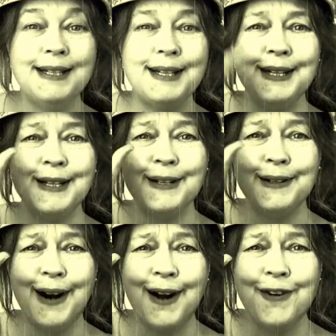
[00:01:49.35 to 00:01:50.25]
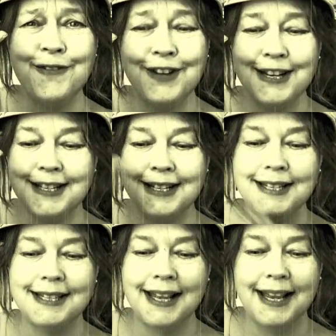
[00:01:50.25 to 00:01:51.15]
to the
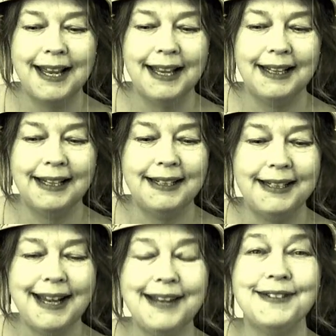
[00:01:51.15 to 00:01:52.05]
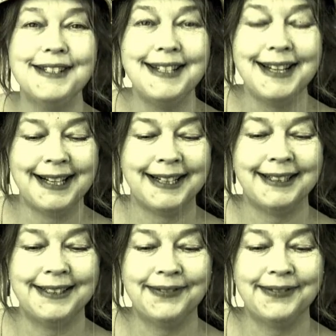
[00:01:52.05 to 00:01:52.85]
crawfishes, they was dar.